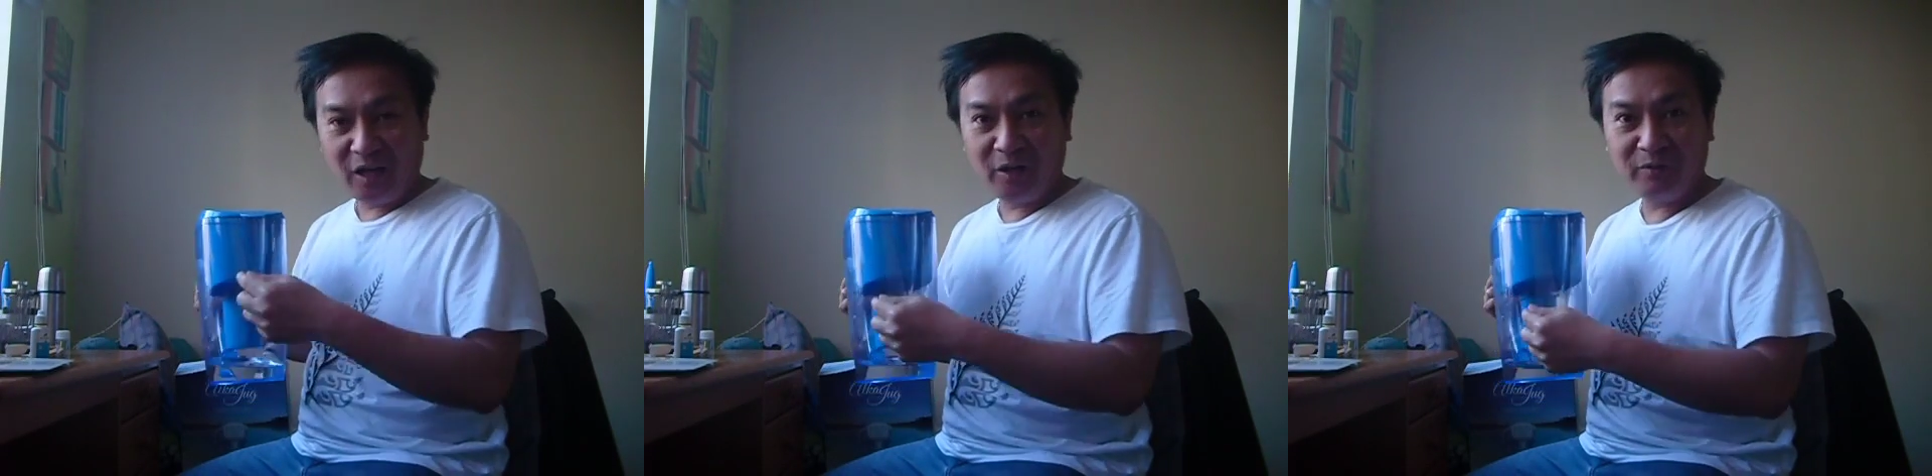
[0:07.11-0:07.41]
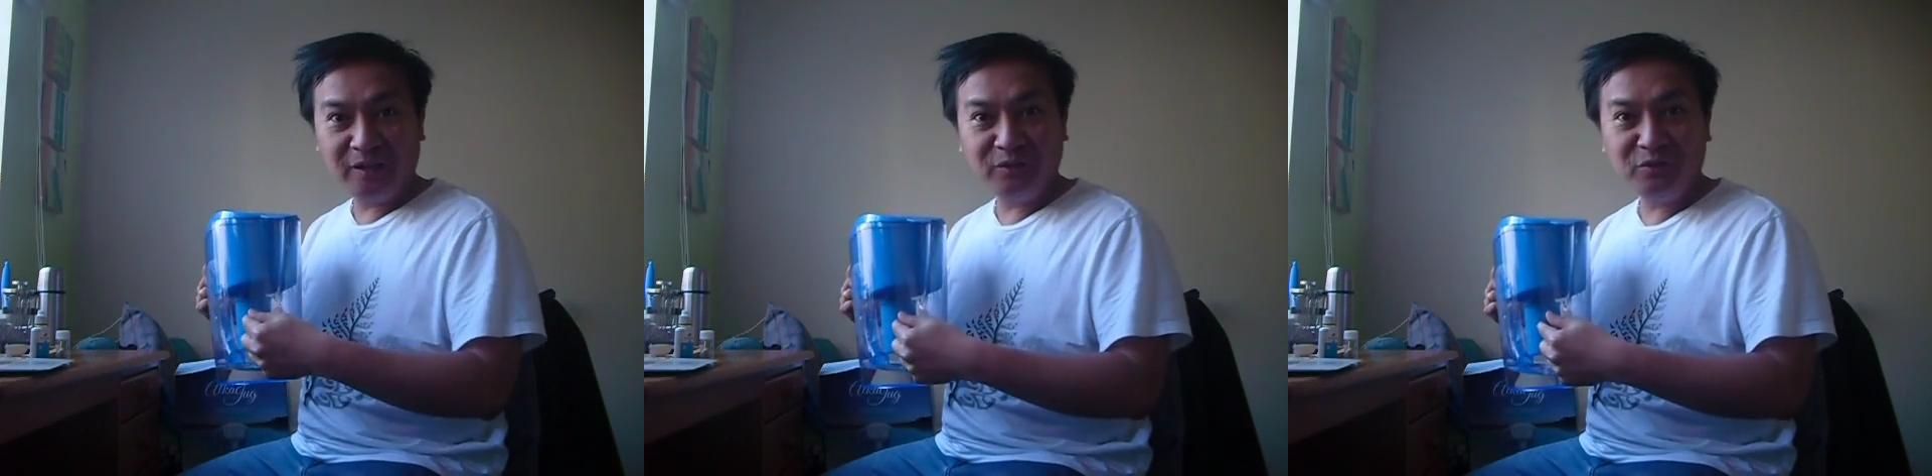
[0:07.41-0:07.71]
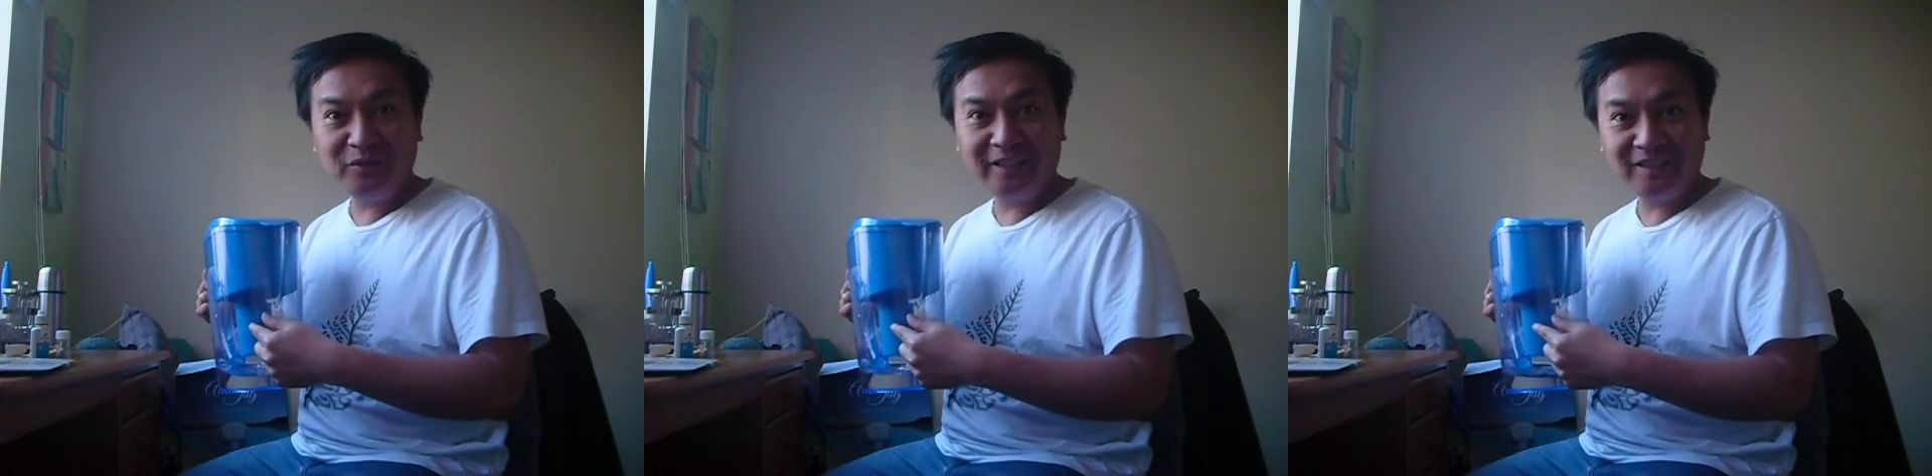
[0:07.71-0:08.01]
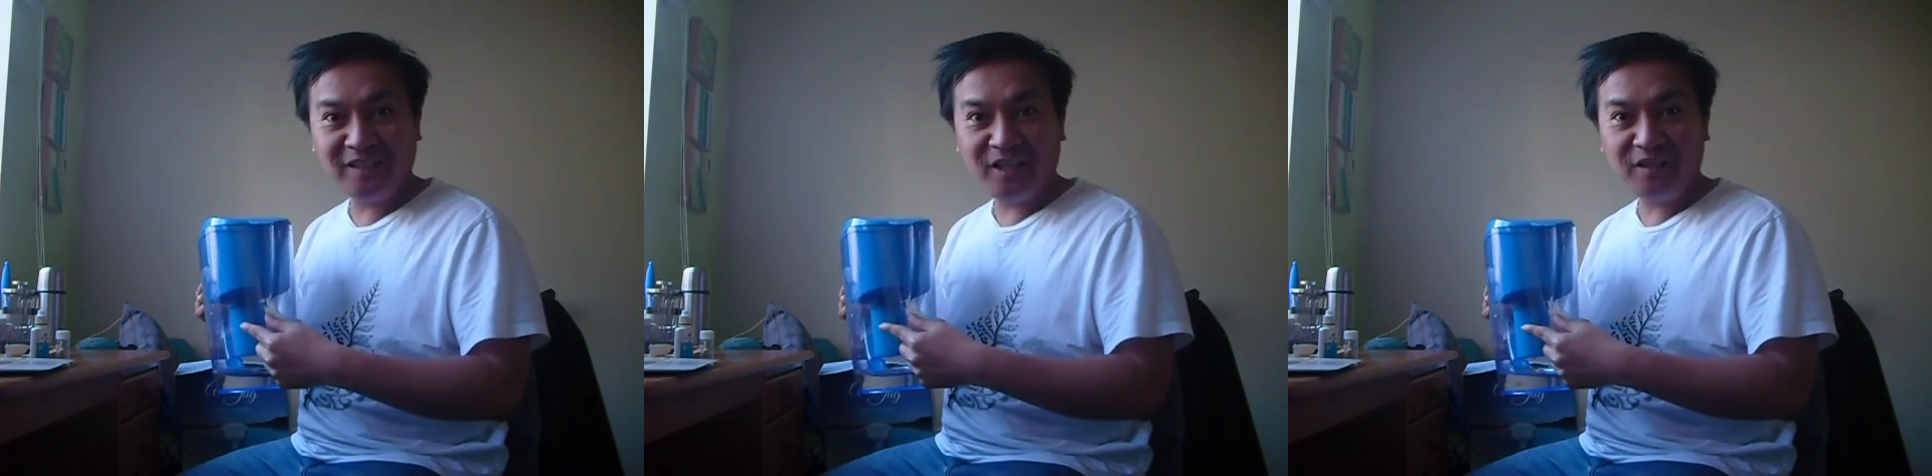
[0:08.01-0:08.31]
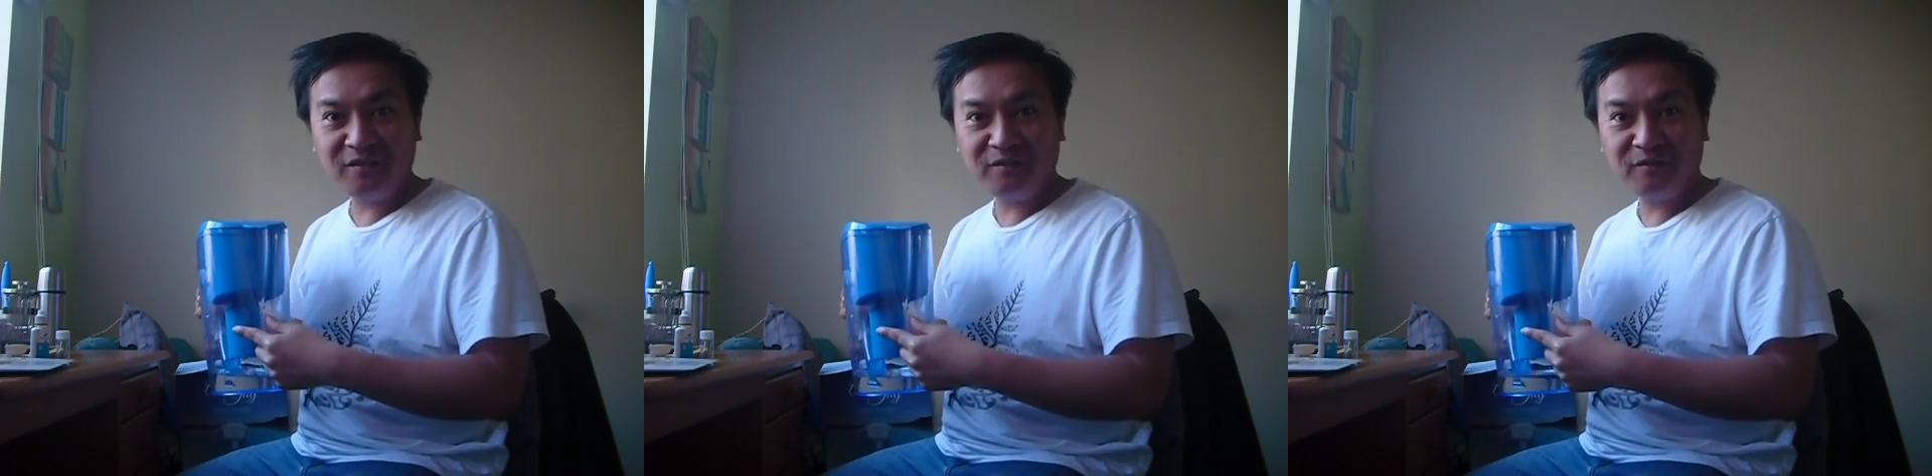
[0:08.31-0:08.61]
I will now do
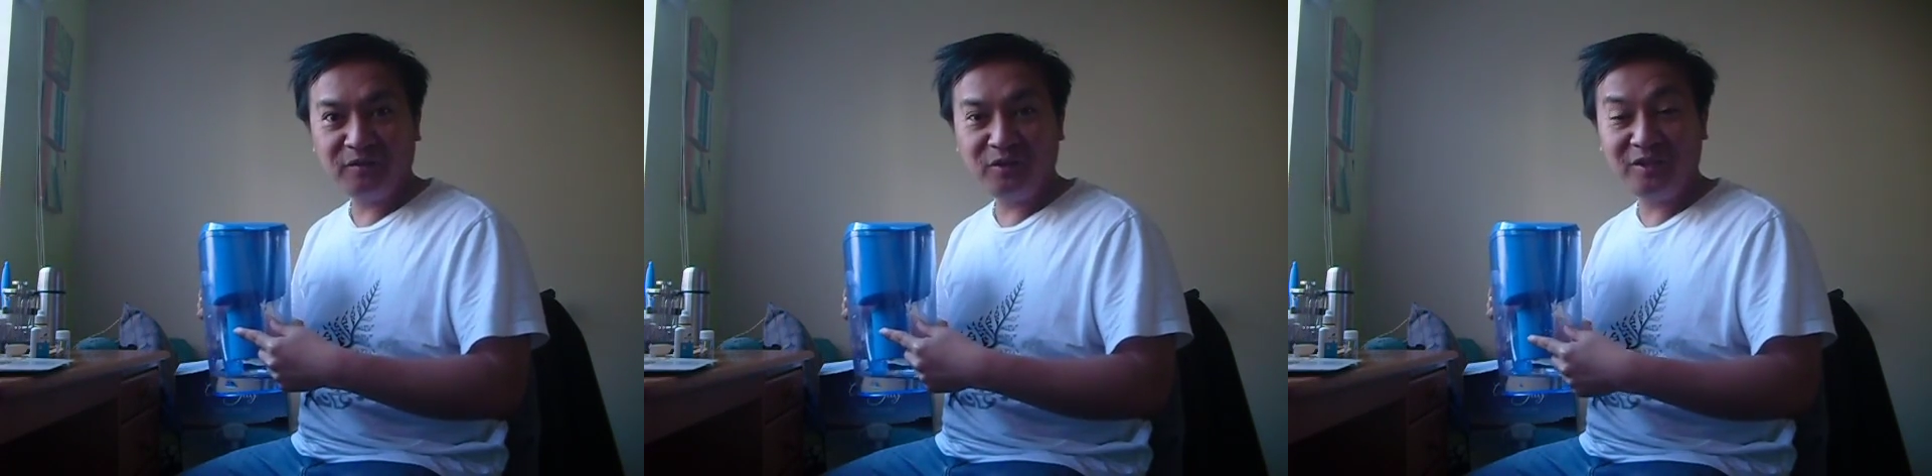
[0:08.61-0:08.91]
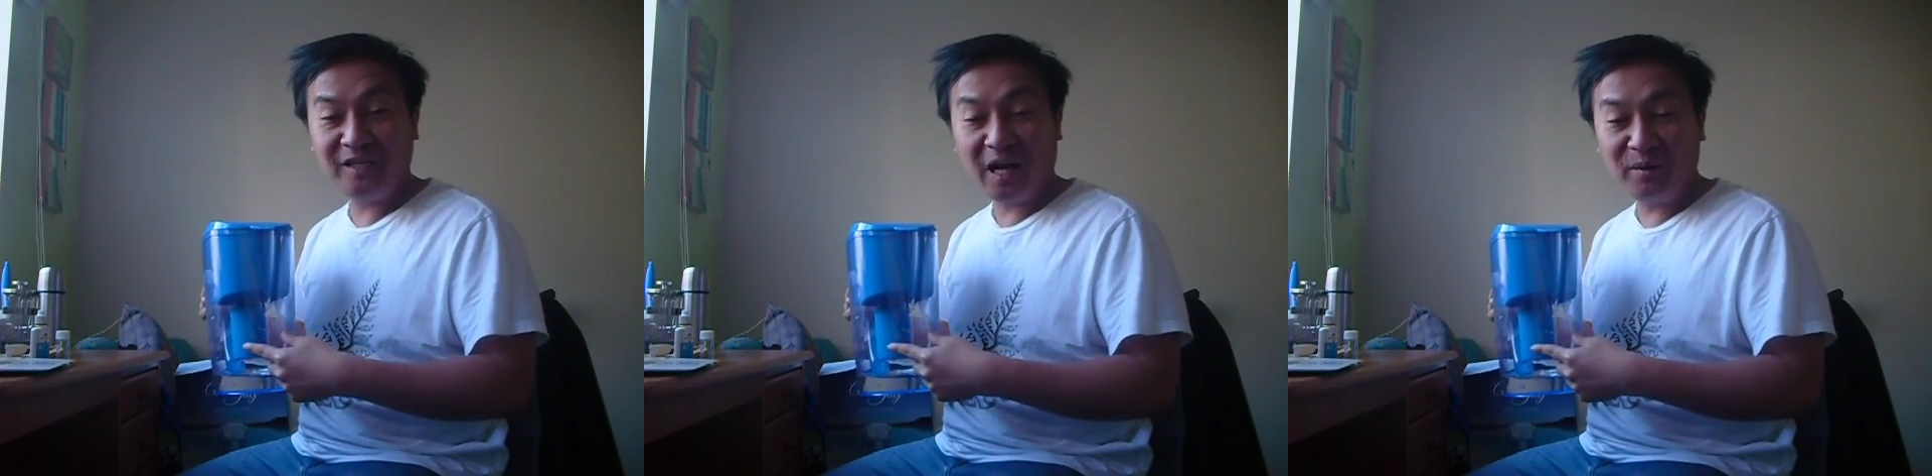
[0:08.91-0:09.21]
testing using